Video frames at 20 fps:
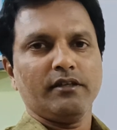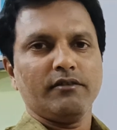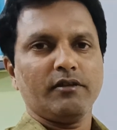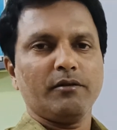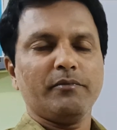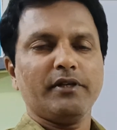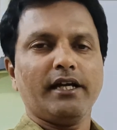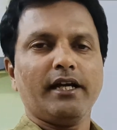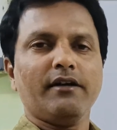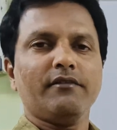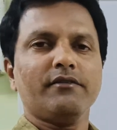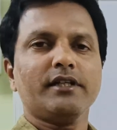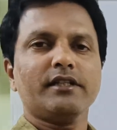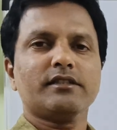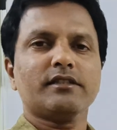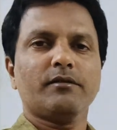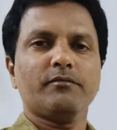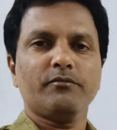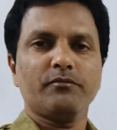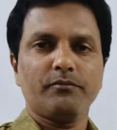will be having
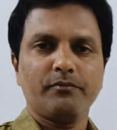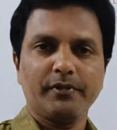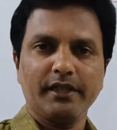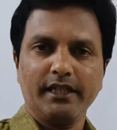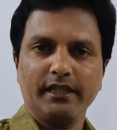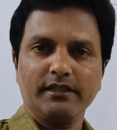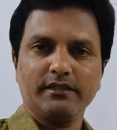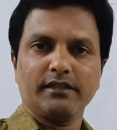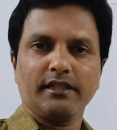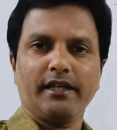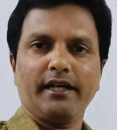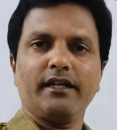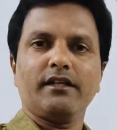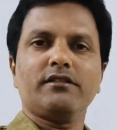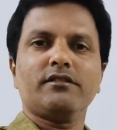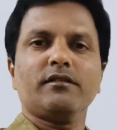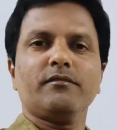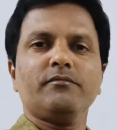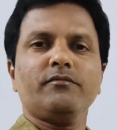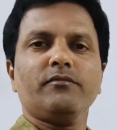some peaks at
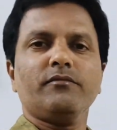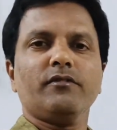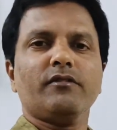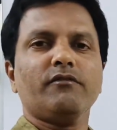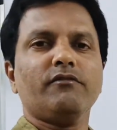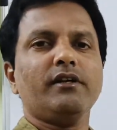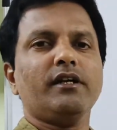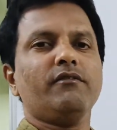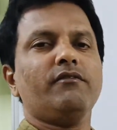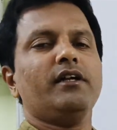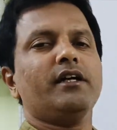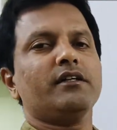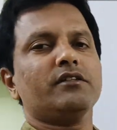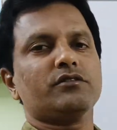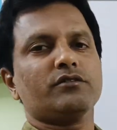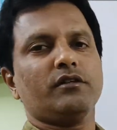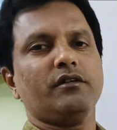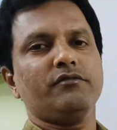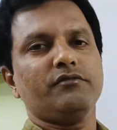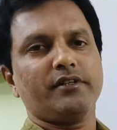some
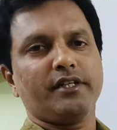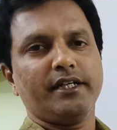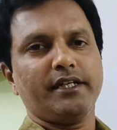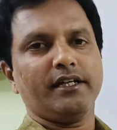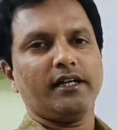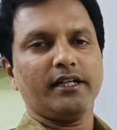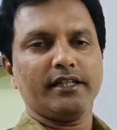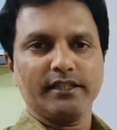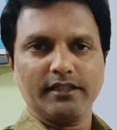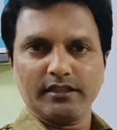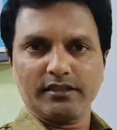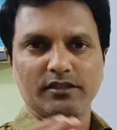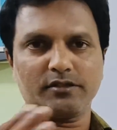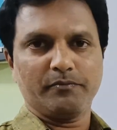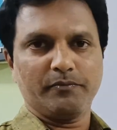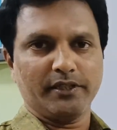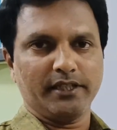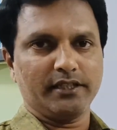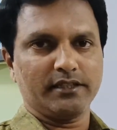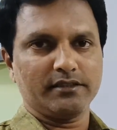wavelengths of highest
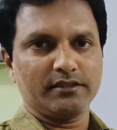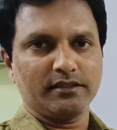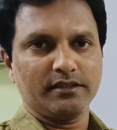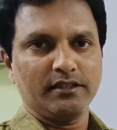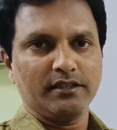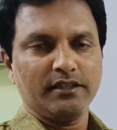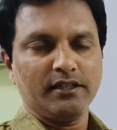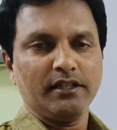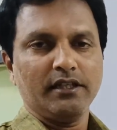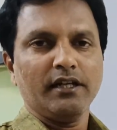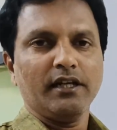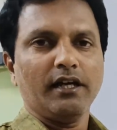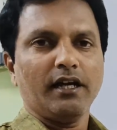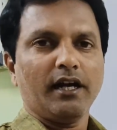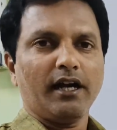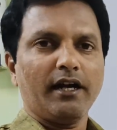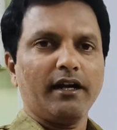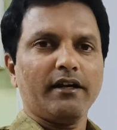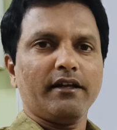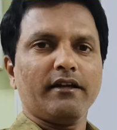peaks,
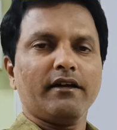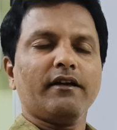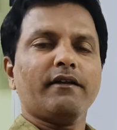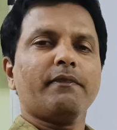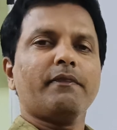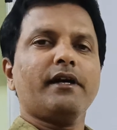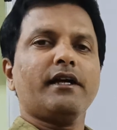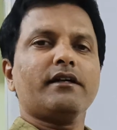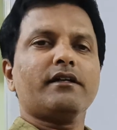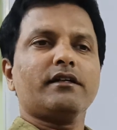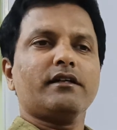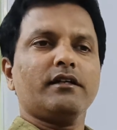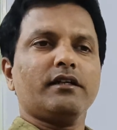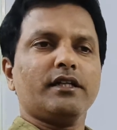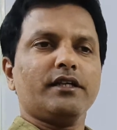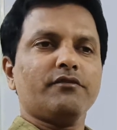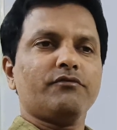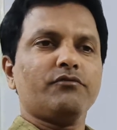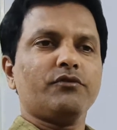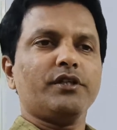and that
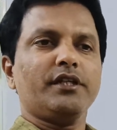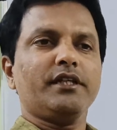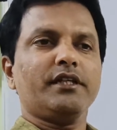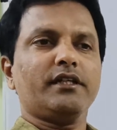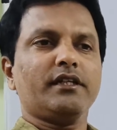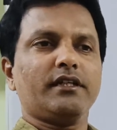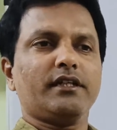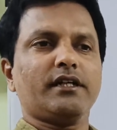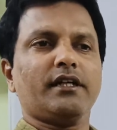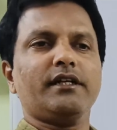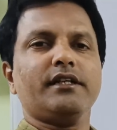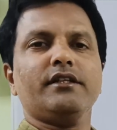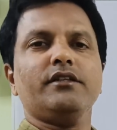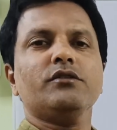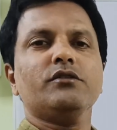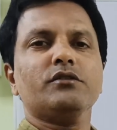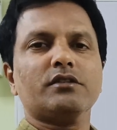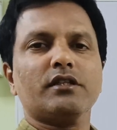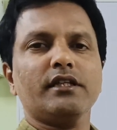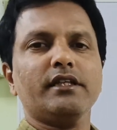if we
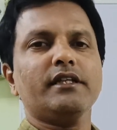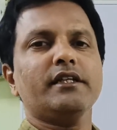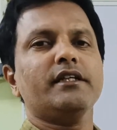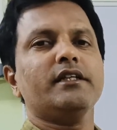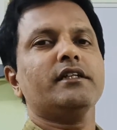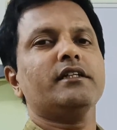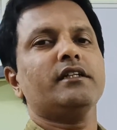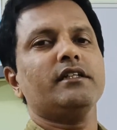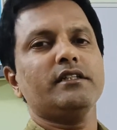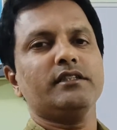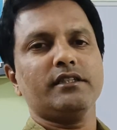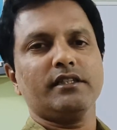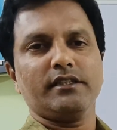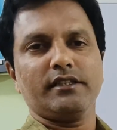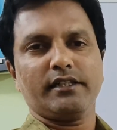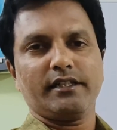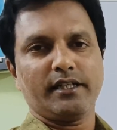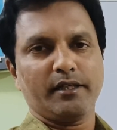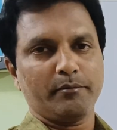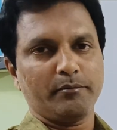continuously increasing
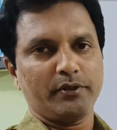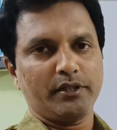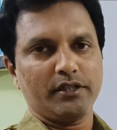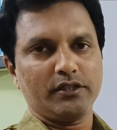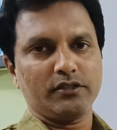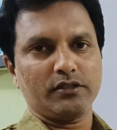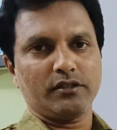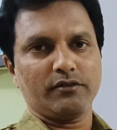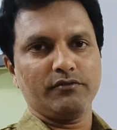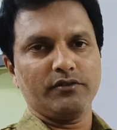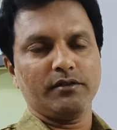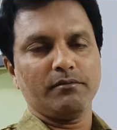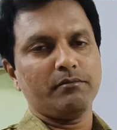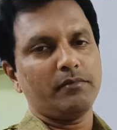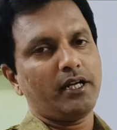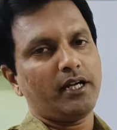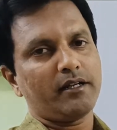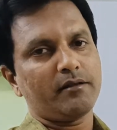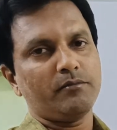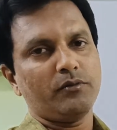the temperature of the
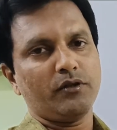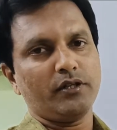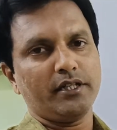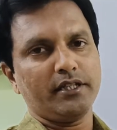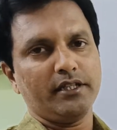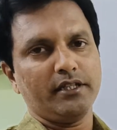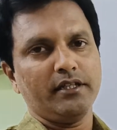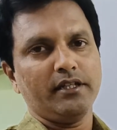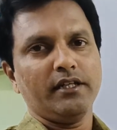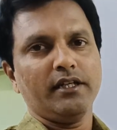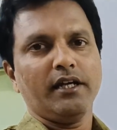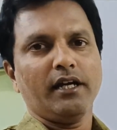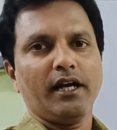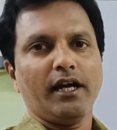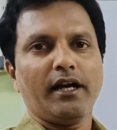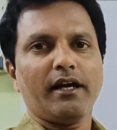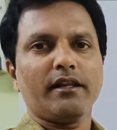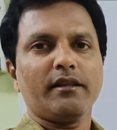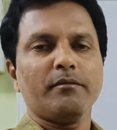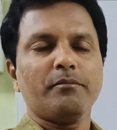black body,
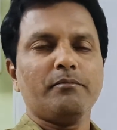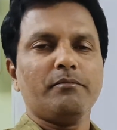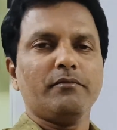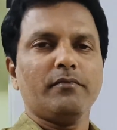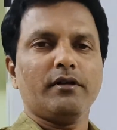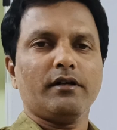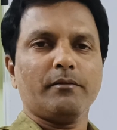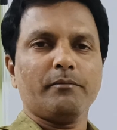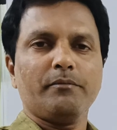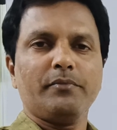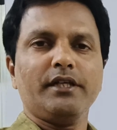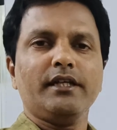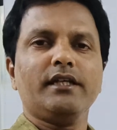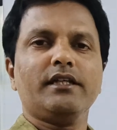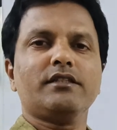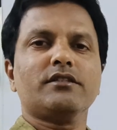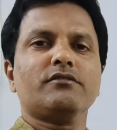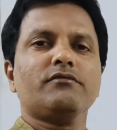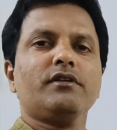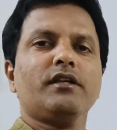and the
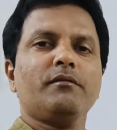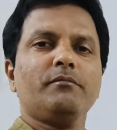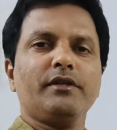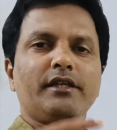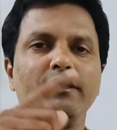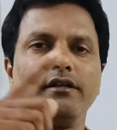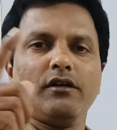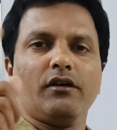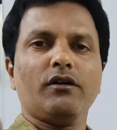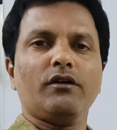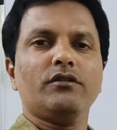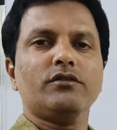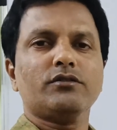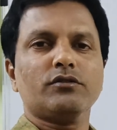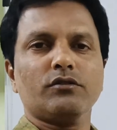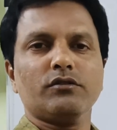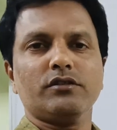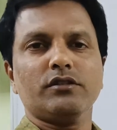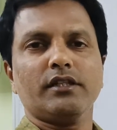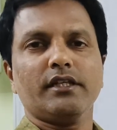peaks will be
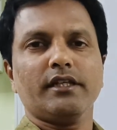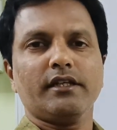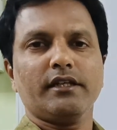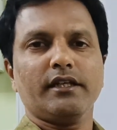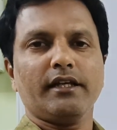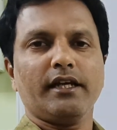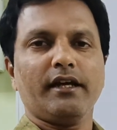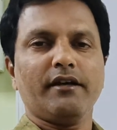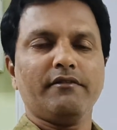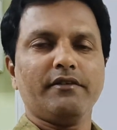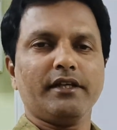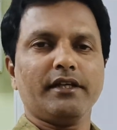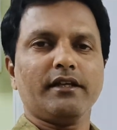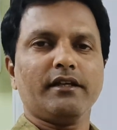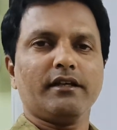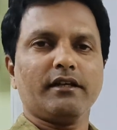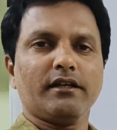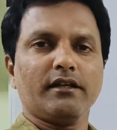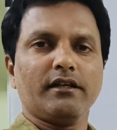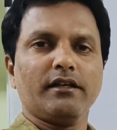also
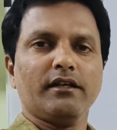having